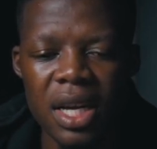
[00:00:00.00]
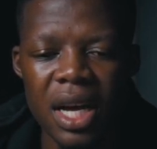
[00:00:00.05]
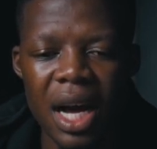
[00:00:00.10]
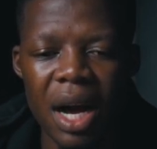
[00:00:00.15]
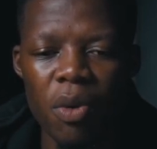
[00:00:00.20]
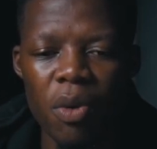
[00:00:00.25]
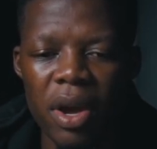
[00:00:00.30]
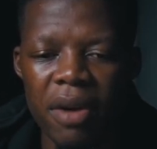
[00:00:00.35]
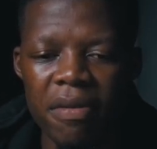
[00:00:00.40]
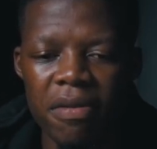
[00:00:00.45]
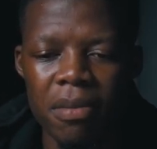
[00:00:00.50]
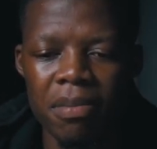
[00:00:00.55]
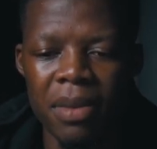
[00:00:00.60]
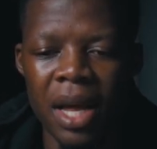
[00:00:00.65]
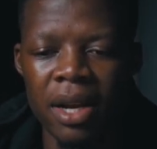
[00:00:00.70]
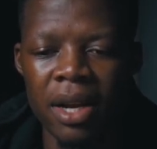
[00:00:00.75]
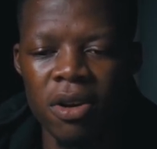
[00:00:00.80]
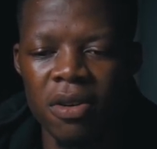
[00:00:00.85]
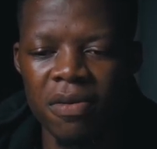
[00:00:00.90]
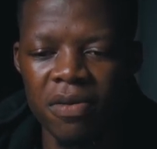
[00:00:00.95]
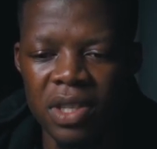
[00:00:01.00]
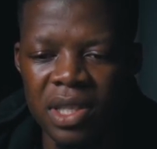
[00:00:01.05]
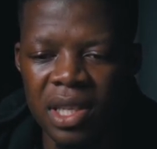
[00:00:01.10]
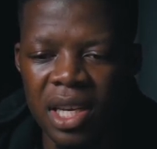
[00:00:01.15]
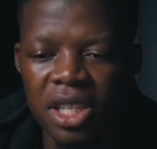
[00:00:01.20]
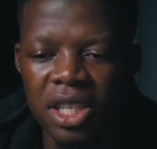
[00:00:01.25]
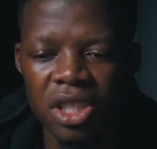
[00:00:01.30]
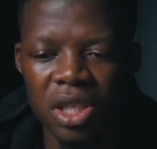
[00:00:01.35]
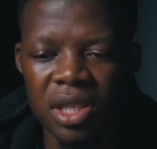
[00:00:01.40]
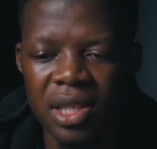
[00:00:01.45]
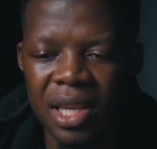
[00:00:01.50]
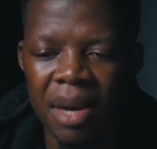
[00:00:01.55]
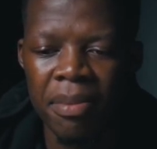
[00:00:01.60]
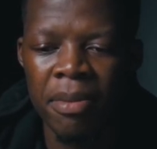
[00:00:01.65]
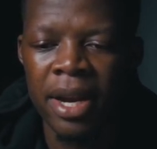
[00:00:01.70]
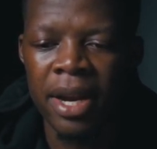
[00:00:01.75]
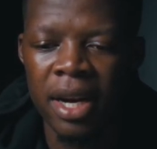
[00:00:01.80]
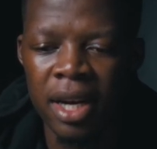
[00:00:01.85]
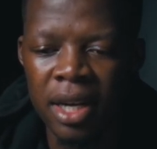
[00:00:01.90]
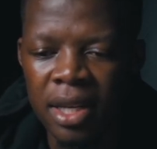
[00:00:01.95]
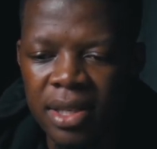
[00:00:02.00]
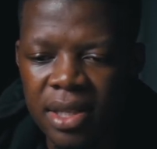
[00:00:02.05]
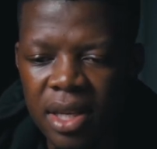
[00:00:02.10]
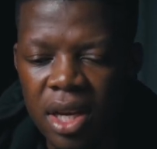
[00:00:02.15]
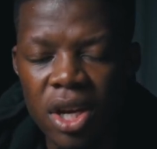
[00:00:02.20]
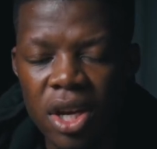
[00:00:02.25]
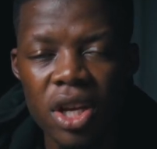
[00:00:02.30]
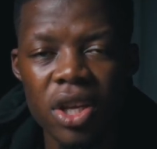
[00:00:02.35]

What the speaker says: away from that conversation, someone else,